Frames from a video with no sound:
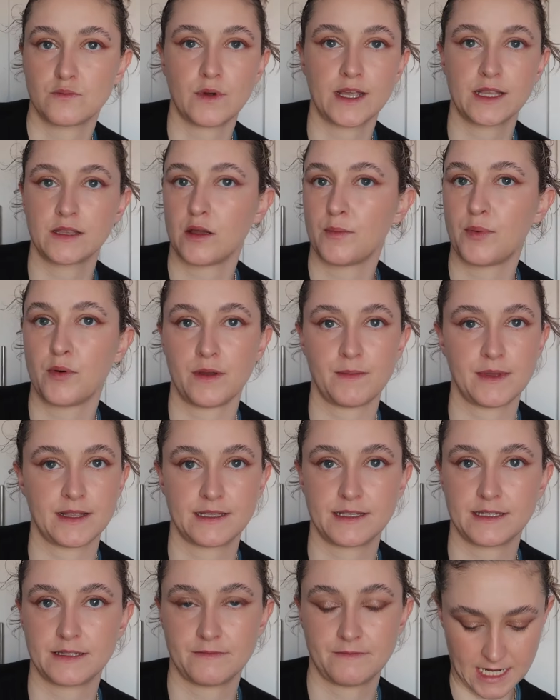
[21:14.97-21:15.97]
with
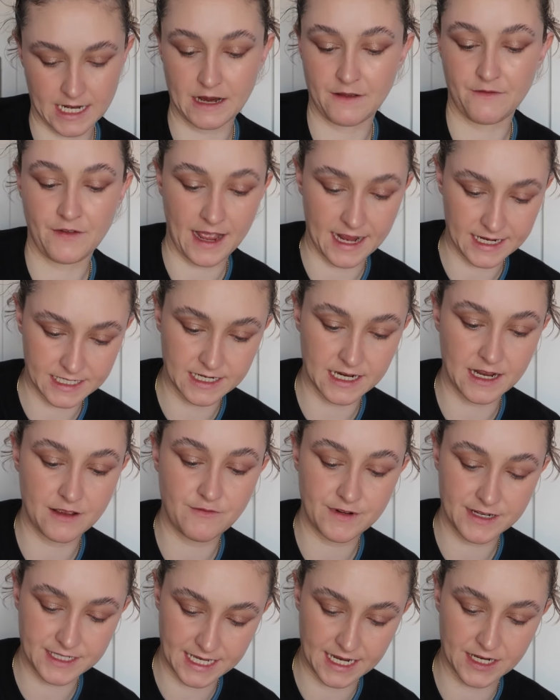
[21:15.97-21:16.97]
appointments and I've had to like
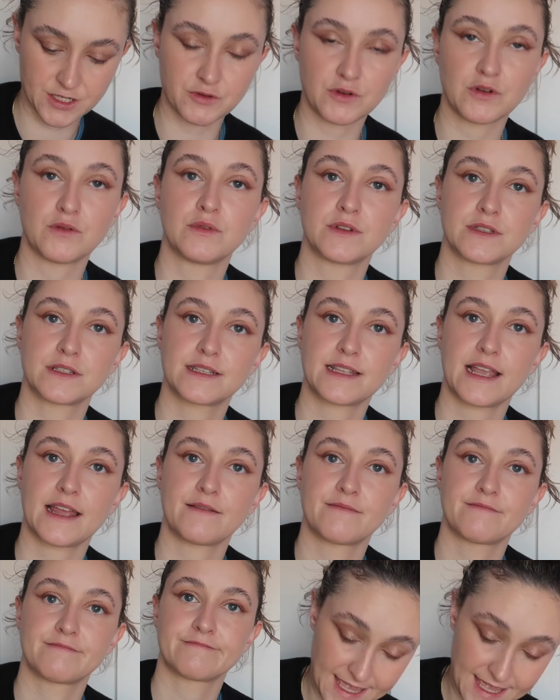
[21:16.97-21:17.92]
reschedule ones then.